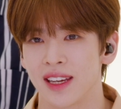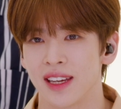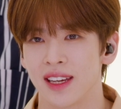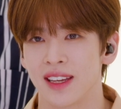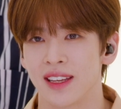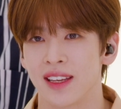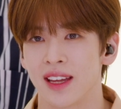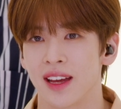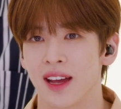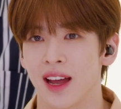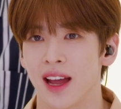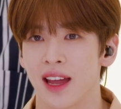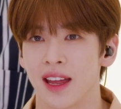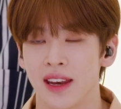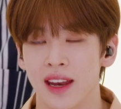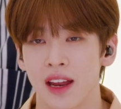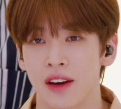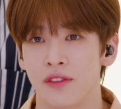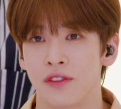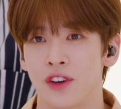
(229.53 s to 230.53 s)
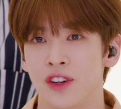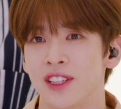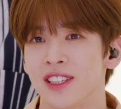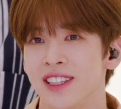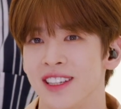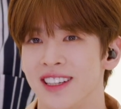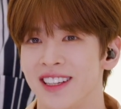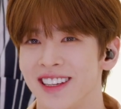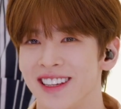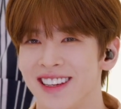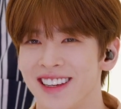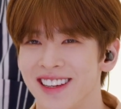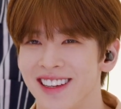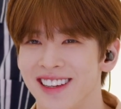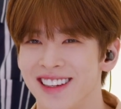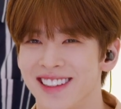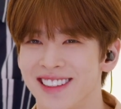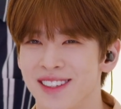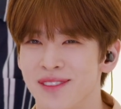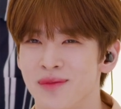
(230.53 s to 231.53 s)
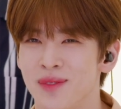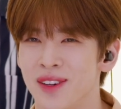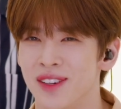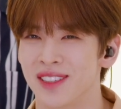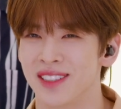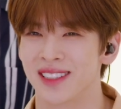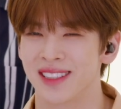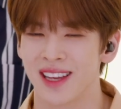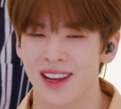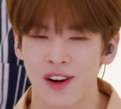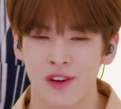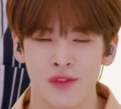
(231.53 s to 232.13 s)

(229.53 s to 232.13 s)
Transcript: in, the, in adversity is the most